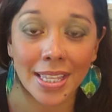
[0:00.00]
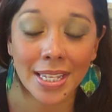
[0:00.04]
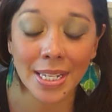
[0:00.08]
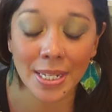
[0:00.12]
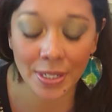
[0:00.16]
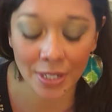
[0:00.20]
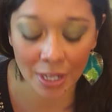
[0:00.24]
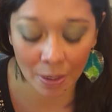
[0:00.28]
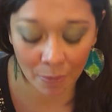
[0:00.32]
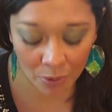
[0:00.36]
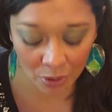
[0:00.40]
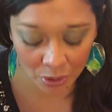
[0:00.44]

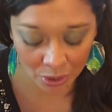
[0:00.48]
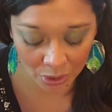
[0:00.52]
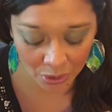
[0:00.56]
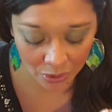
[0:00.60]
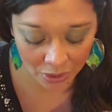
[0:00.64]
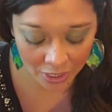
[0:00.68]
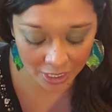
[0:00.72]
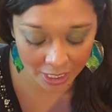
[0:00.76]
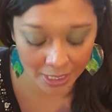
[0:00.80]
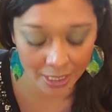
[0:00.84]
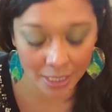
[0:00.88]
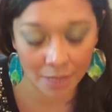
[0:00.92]
this summer, so
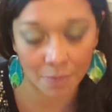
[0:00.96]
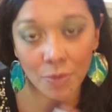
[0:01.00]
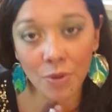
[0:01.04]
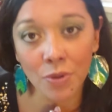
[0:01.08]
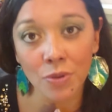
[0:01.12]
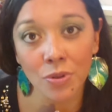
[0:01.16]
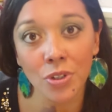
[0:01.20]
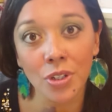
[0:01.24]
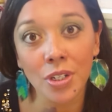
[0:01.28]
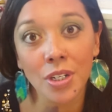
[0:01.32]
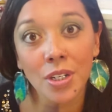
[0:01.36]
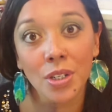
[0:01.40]
this
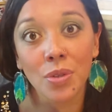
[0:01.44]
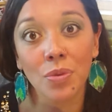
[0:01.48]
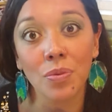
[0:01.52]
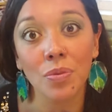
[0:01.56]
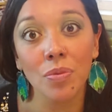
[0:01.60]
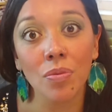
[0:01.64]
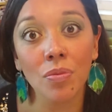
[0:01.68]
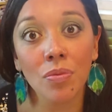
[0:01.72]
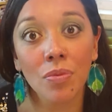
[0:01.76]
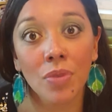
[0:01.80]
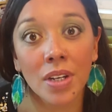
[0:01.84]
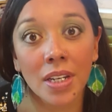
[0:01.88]
emotion has
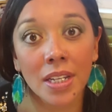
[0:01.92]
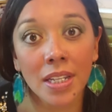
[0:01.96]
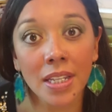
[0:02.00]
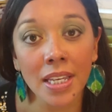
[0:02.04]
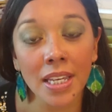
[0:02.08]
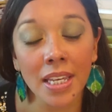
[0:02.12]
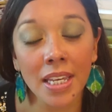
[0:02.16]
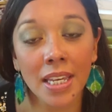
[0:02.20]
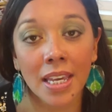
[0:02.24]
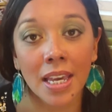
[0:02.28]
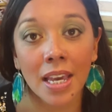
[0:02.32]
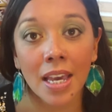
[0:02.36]

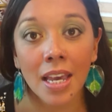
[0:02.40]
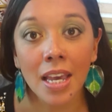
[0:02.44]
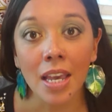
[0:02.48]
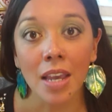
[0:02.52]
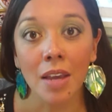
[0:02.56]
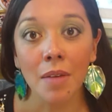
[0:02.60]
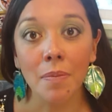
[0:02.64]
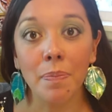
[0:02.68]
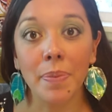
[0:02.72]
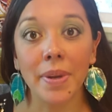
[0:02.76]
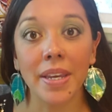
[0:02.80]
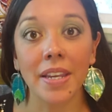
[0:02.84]
really
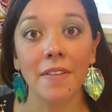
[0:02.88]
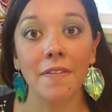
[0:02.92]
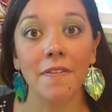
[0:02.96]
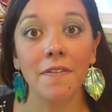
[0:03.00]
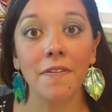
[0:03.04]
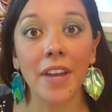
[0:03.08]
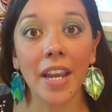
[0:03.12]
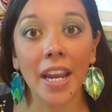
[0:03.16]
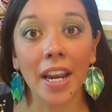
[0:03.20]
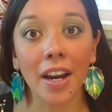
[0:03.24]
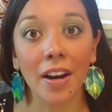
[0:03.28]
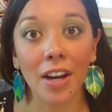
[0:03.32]
been
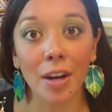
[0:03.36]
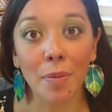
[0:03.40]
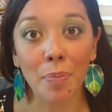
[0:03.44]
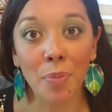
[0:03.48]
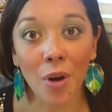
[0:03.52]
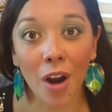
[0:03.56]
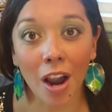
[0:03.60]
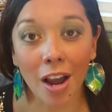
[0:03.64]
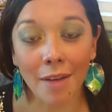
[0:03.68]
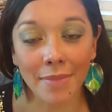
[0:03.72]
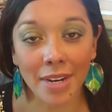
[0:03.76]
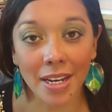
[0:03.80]
very
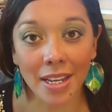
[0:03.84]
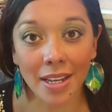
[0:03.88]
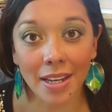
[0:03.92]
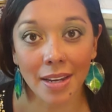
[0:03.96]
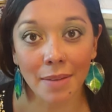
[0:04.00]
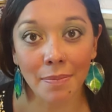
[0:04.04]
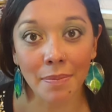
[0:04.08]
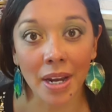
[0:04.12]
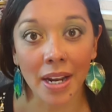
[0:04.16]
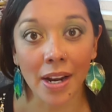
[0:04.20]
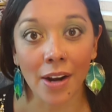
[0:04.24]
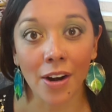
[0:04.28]
prominent
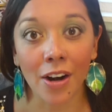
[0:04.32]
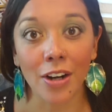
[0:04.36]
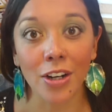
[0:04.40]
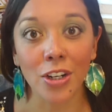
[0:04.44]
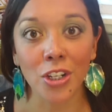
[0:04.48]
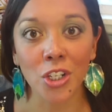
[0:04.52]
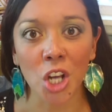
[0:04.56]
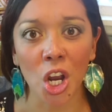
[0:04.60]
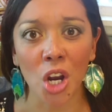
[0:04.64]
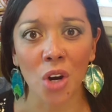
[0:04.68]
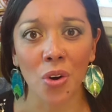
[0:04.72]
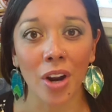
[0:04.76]
in my heart
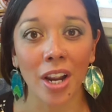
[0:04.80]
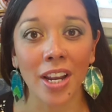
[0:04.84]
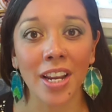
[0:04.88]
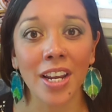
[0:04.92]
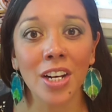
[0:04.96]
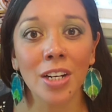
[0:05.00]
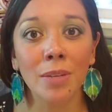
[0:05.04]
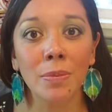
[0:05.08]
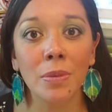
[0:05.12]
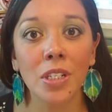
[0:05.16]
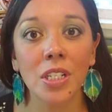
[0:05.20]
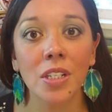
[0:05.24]
chakra. I
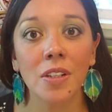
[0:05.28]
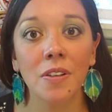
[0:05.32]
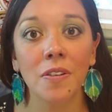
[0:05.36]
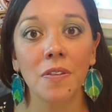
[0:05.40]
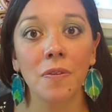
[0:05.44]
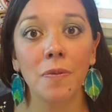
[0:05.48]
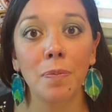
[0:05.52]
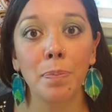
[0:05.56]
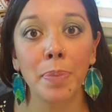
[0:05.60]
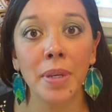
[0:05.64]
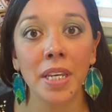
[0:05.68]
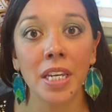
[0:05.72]
can almost
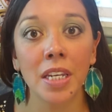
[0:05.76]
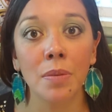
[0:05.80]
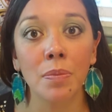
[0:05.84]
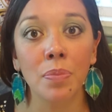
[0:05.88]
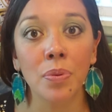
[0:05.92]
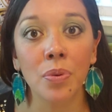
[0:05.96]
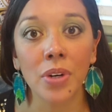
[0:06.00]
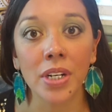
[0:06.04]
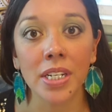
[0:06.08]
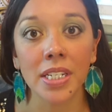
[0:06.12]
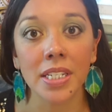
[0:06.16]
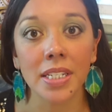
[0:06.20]

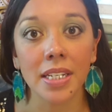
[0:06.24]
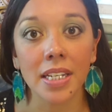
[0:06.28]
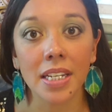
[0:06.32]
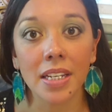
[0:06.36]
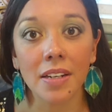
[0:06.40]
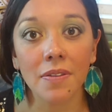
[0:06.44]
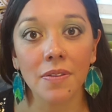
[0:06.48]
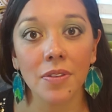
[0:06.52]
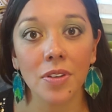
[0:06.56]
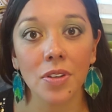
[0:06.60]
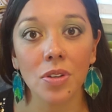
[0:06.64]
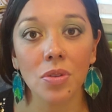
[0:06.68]
pinpoint
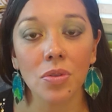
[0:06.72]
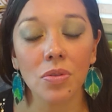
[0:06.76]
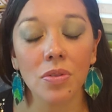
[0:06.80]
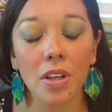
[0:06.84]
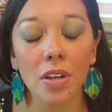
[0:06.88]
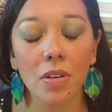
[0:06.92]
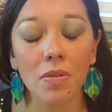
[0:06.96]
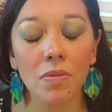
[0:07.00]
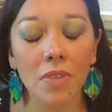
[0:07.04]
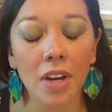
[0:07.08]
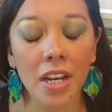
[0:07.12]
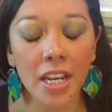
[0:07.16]
it. It feels
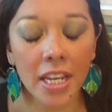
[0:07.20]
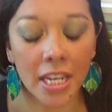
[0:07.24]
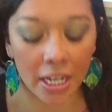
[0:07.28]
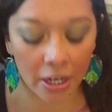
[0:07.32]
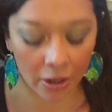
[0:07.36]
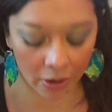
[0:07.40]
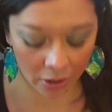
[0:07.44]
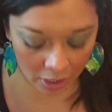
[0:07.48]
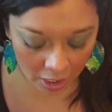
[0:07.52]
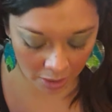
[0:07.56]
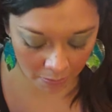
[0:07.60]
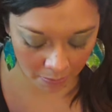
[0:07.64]
like right
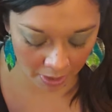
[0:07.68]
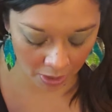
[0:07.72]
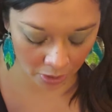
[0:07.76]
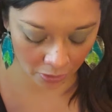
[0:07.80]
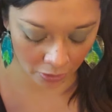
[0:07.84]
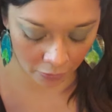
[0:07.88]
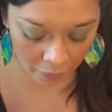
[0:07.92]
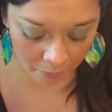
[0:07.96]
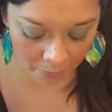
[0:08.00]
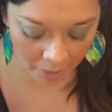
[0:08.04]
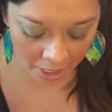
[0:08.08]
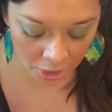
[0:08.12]
here in the
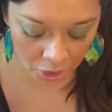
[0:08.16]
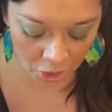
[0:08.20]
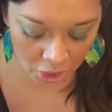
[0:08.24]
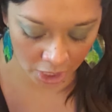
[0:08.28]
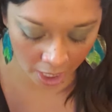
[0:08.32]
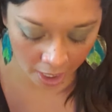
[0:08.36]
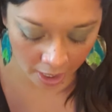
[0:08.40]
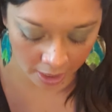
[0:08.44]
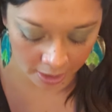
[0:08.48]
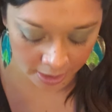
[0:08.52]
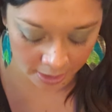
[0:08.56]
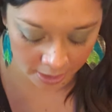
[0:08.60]
middle of my
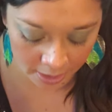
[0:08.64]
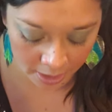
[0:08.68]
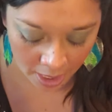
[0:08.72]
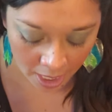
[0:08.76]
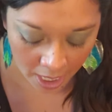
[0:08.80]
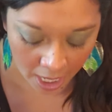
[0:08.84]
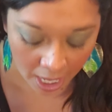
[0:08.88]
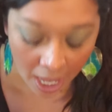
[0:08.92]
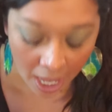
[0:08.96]
chest.